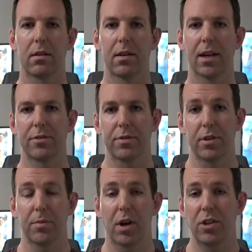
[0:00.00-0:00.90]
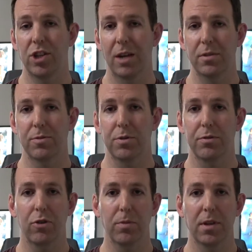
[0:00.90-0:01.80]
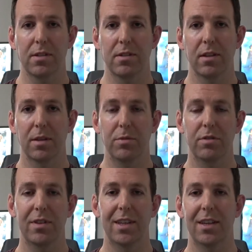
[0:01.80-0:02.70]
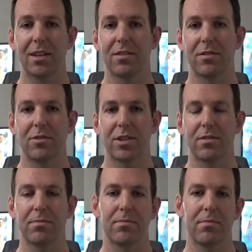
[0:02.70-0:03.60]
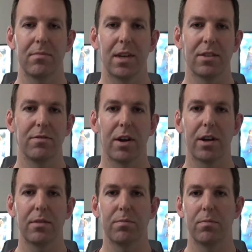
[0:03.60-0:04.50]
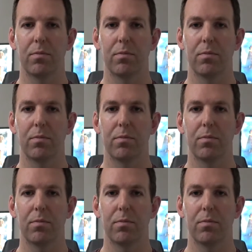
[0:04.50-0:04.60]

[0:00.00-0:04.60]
As for LeBron James's performance in the movie, it's very